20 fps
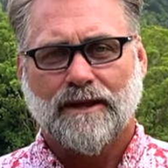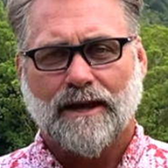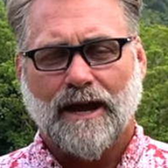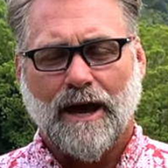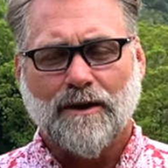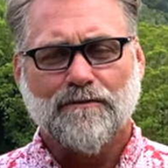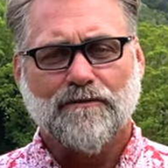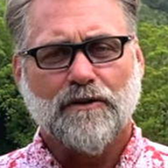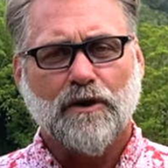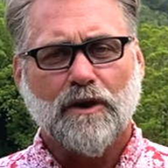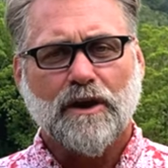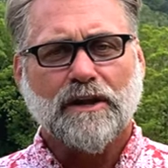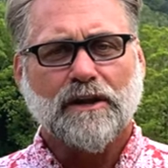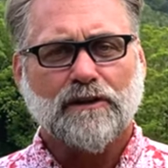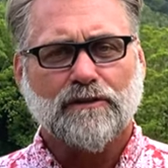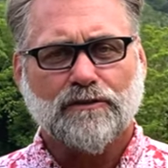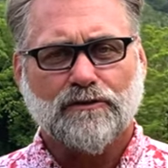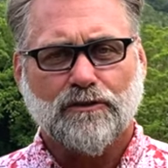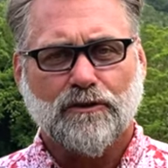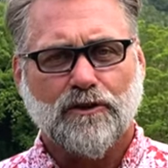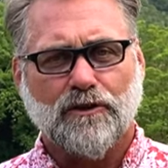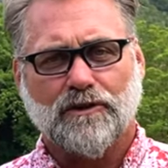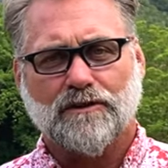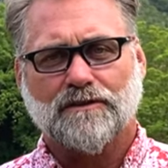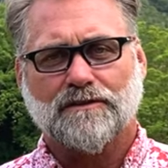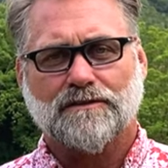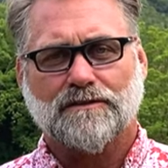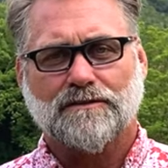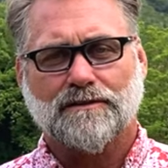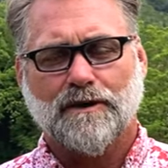I'm very
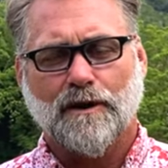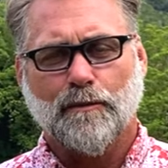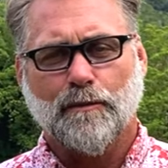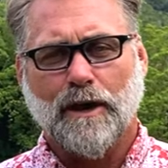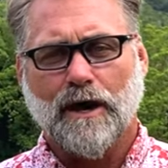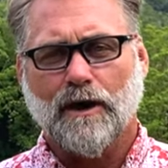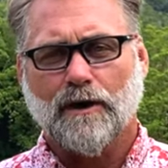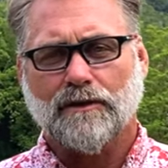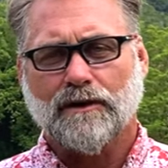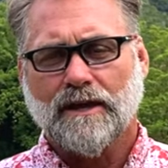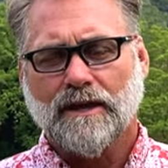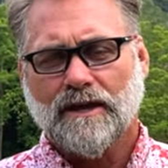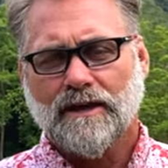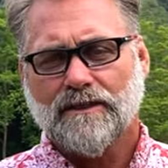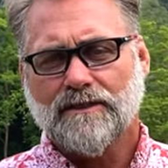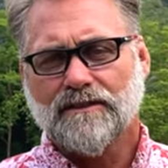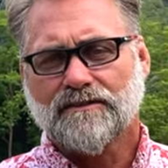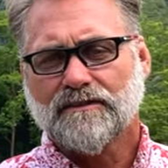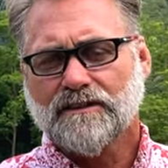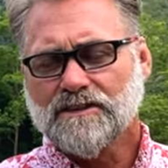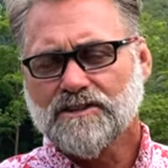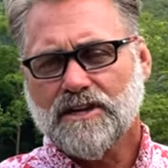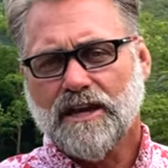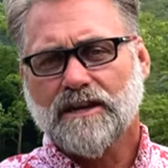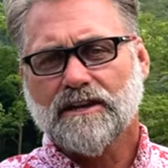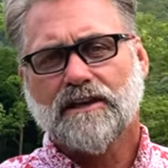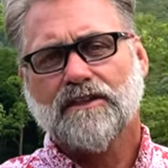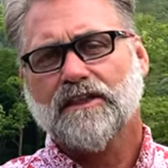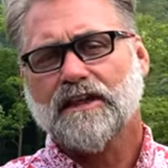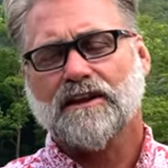concerned about this
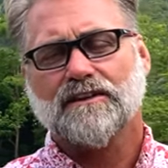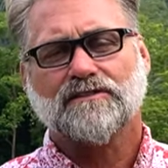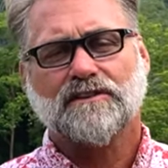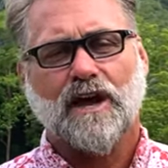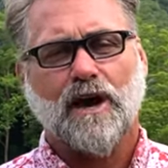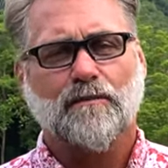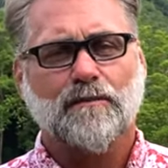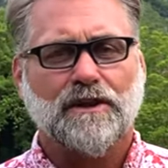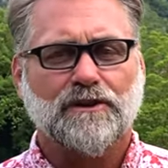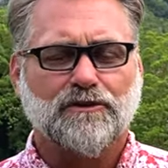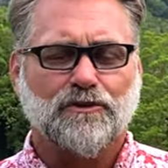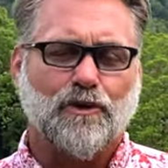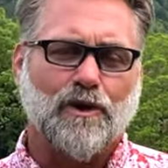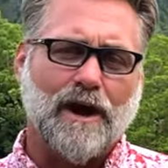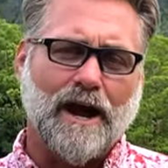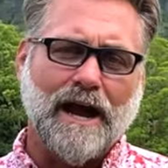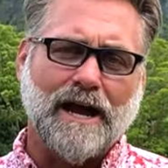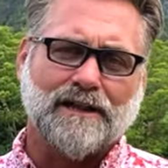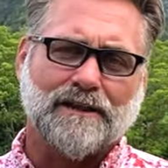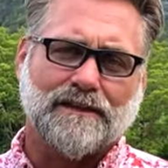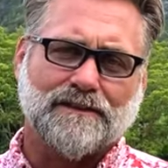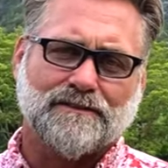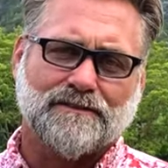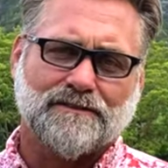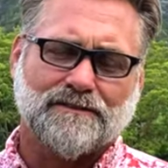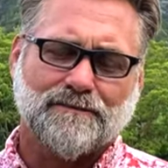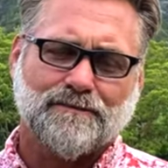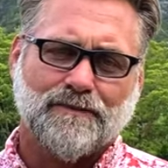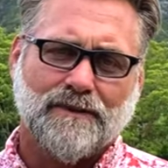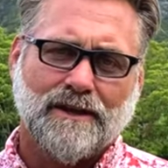agenda that has come into our
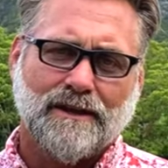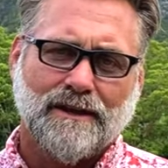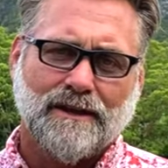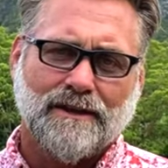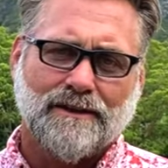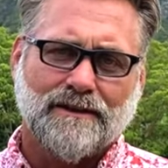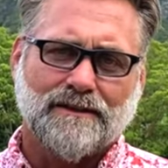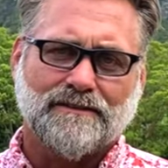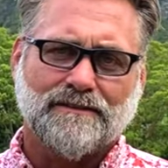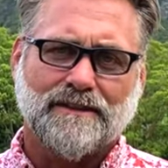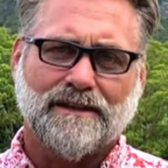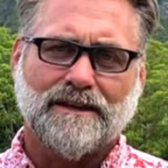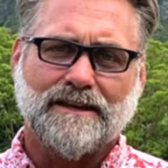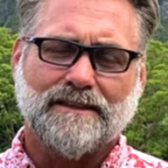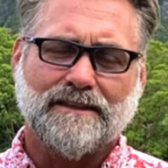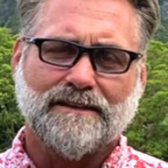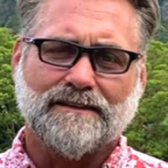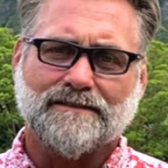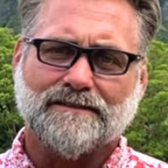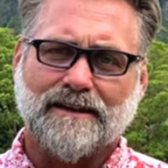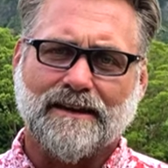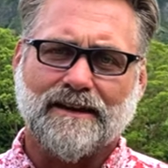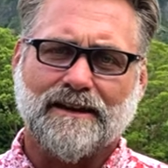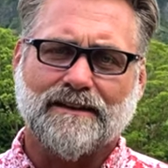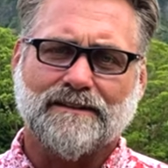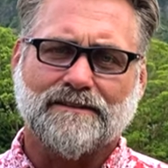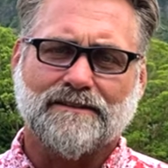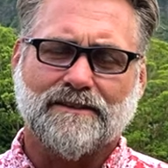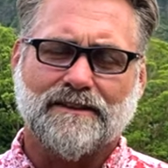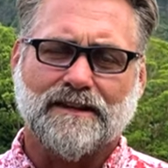islands. This thing that
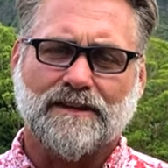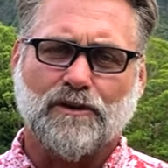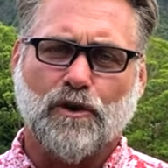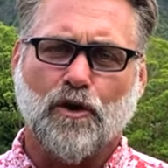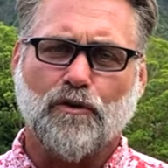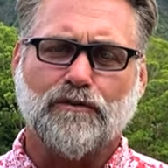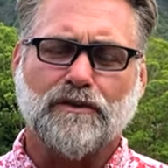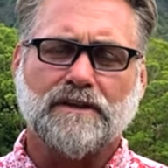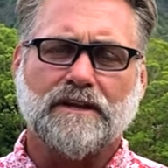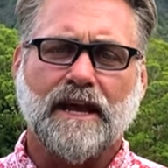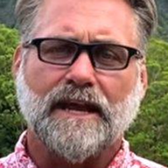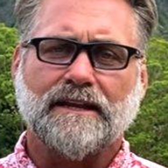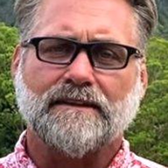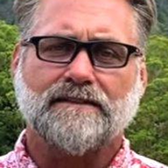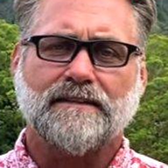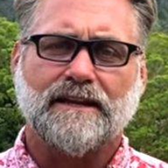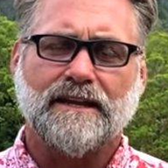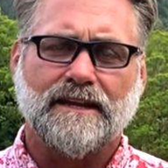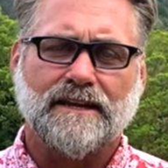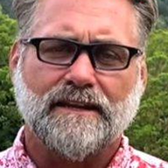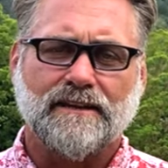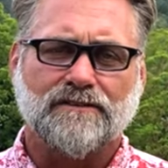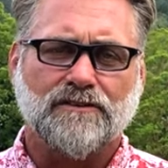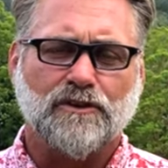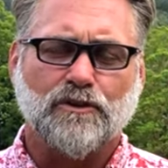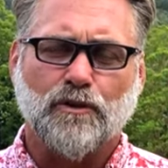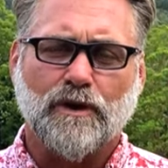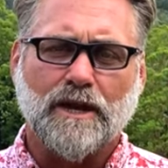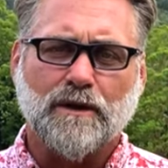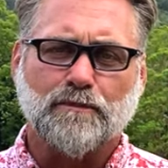says that COVID-19 is a
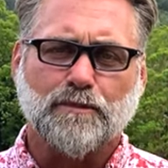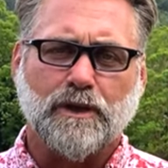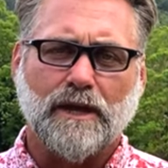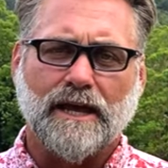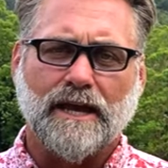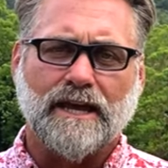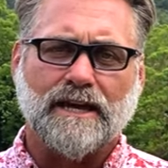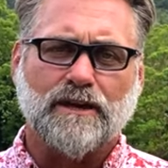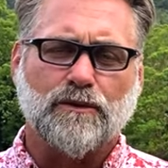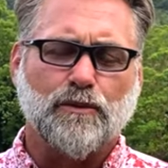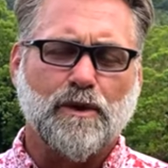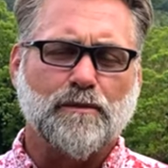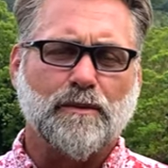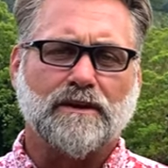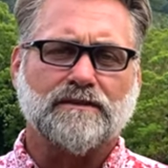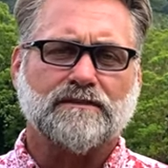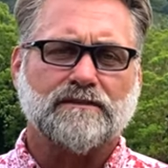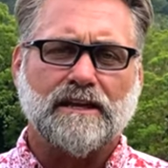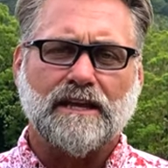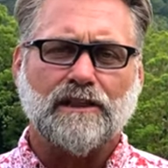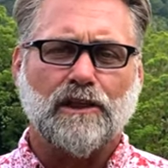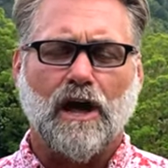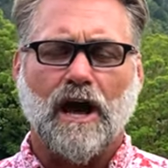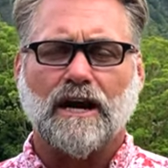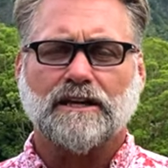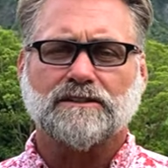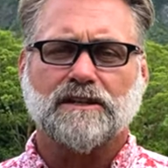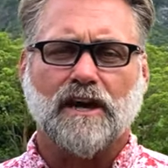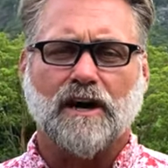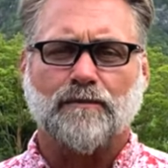great plague and we must stay
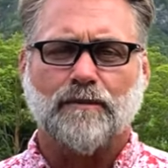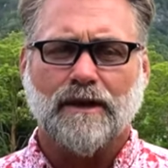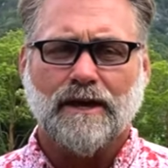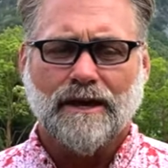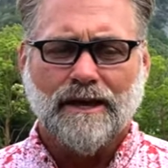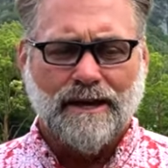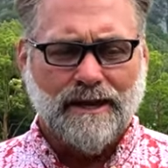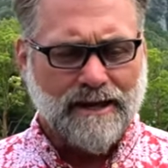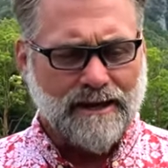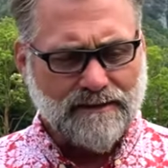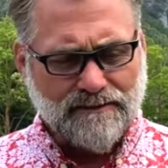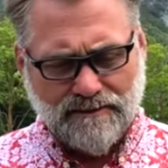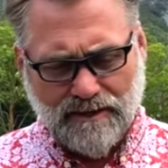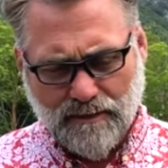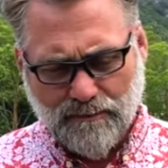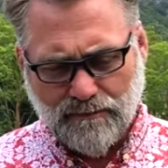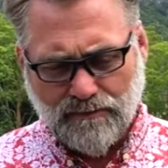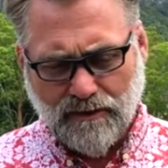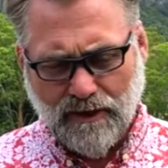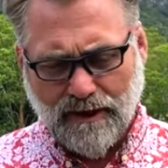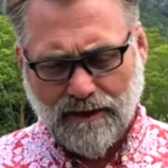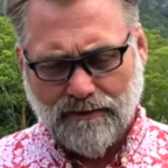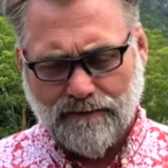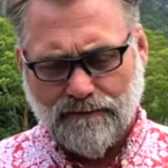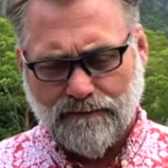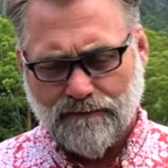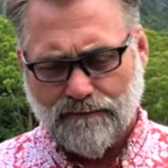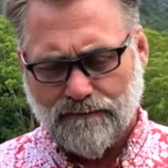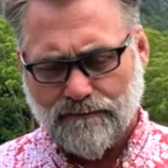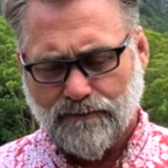locked up. And it seems like
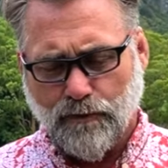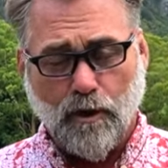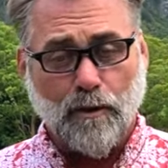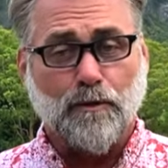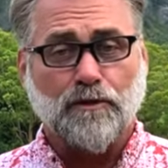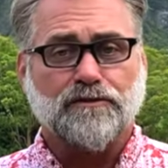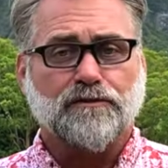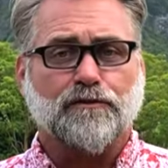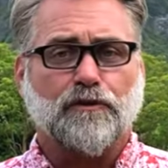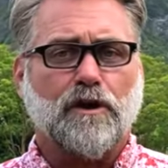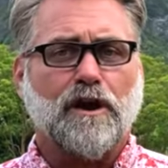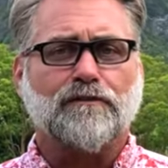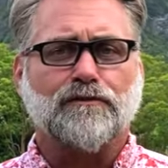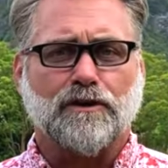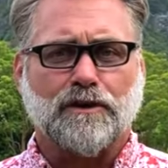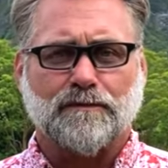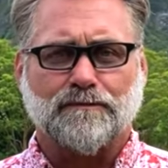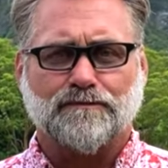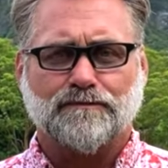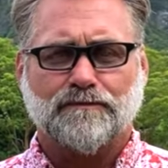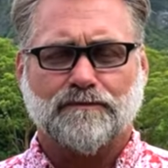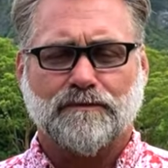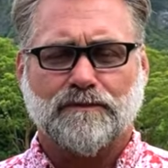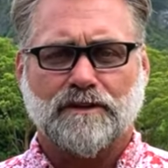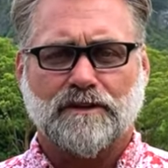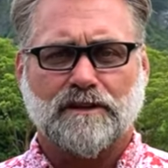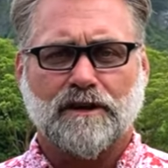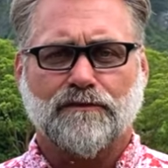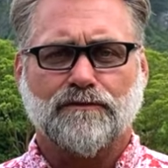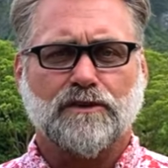for almost forever,
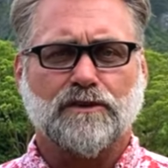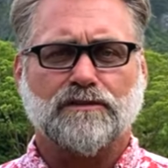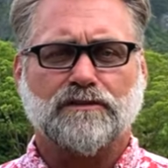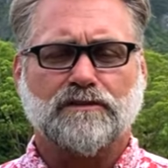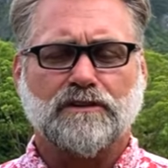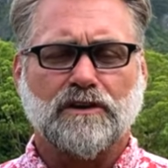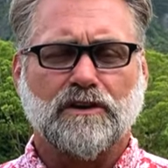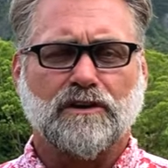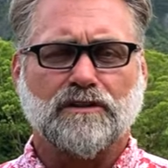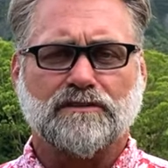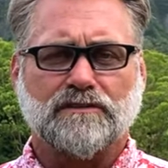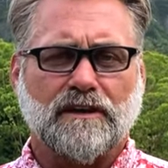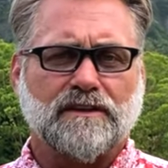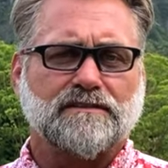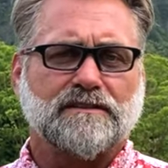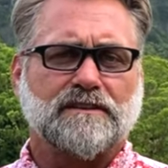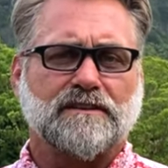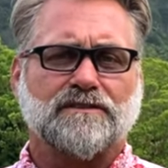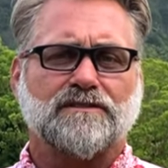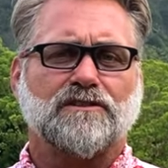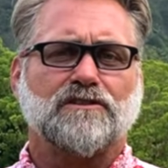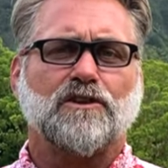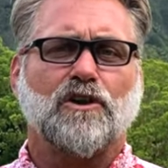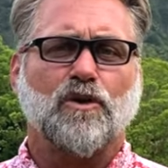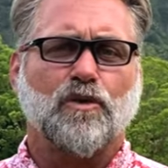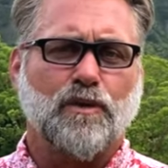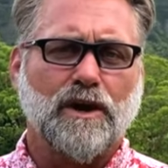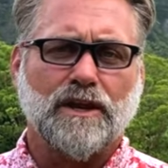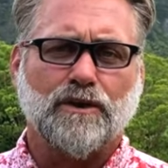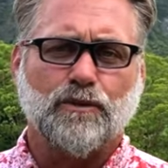the governor still says he doesn't know
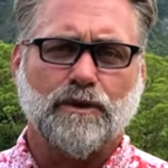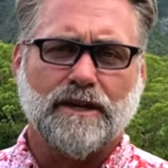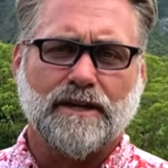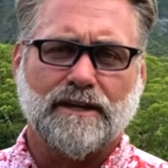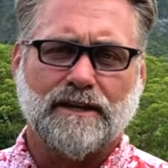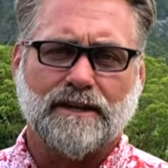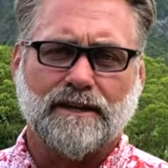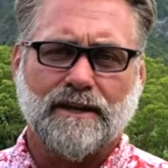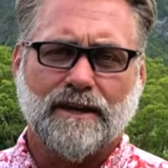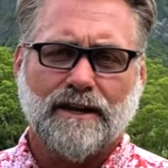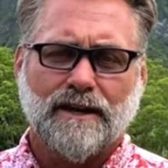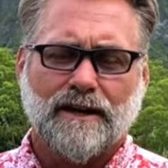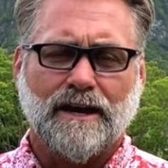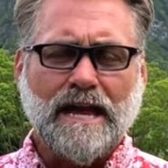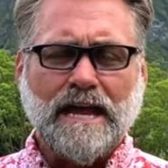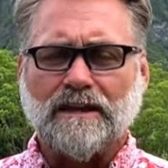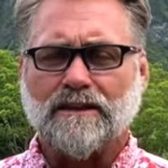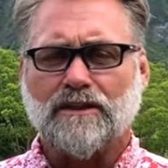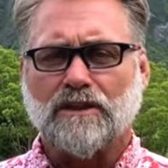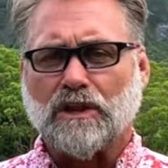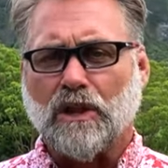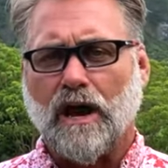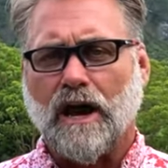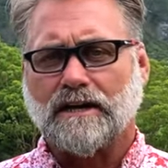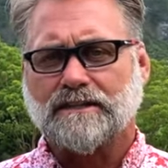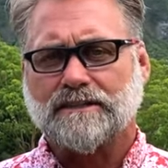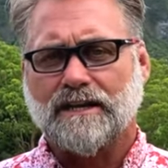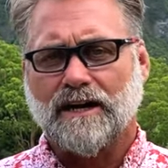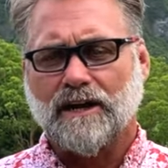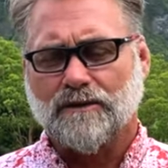when we can end the
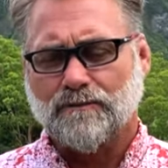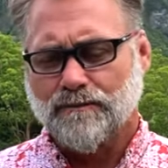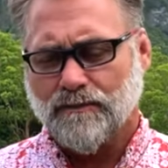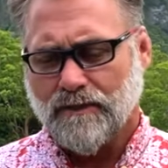lockdown.